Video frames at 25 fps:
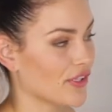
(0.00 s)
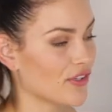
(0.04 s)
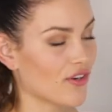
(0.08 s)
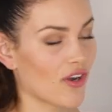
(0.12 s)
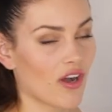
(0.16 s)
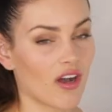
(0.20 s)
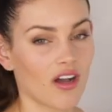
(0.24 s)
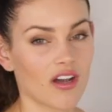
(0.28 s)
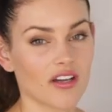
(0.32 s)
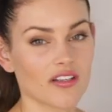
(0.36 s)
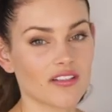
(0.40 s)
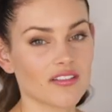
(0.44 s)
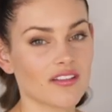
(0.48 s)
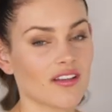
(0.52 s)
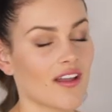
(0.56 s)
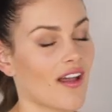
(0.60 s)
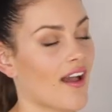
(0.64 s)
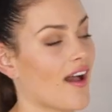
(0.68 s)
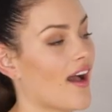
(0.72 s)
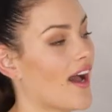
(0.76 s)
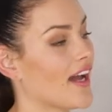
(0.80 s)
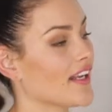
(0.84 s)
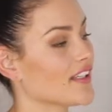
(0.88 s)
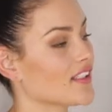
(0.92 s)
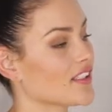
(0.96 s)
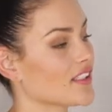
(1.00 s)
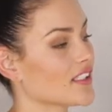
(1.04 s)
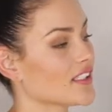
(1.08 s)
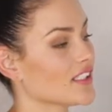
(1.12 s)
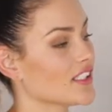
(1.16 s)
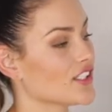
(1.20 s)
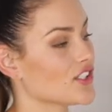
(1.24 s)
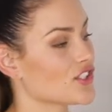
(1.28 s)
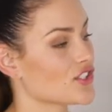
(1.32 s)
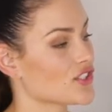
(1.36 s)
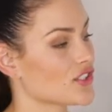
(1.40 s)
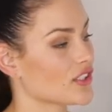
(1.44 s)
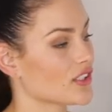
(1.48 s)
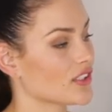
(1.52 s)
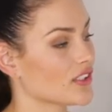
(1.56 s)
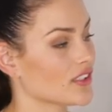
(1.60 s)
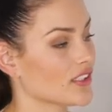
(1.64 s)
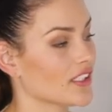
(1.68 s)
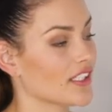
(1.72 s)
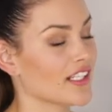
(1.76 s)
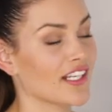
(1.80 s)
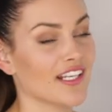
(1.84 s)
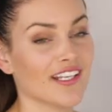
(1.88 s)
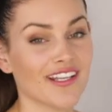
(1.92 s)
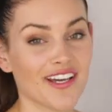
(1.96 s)
regard,
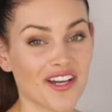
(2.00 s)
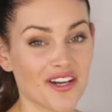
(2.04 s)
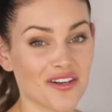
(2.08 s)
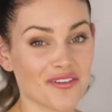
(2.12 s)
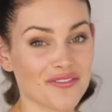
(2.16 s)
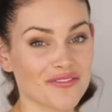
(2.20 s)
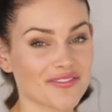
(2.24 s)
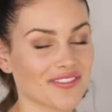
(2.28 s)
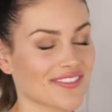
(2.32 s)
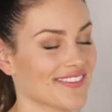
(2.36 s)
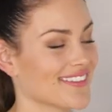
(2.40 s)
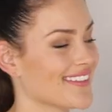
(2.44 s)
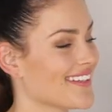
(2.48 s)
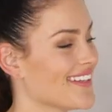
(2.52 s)
unconditional love,